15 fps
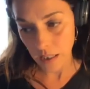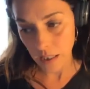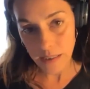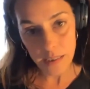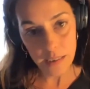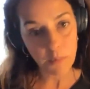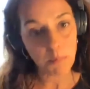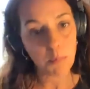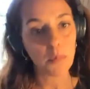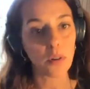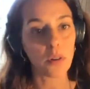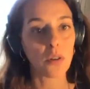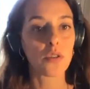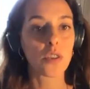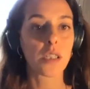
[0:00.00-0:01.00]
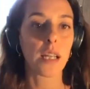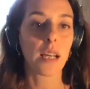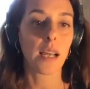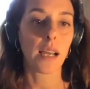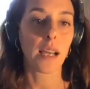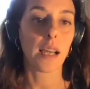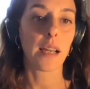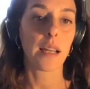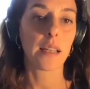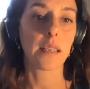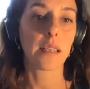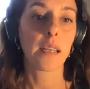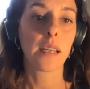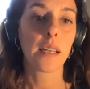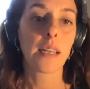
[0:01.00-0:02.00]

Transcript: symbols and